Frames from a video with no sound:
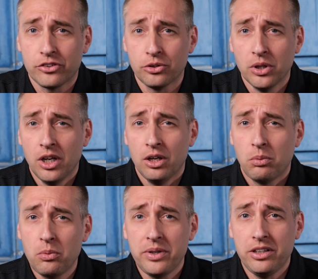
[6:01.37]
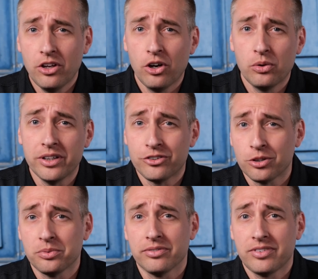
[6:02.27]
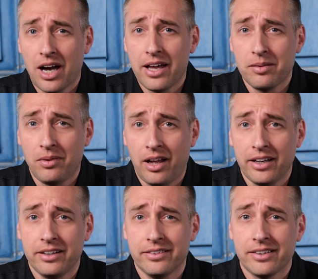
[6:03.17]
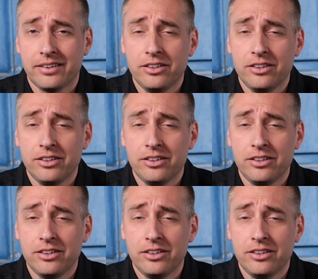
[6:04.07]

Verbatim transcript: So what we know in terms of timeline is that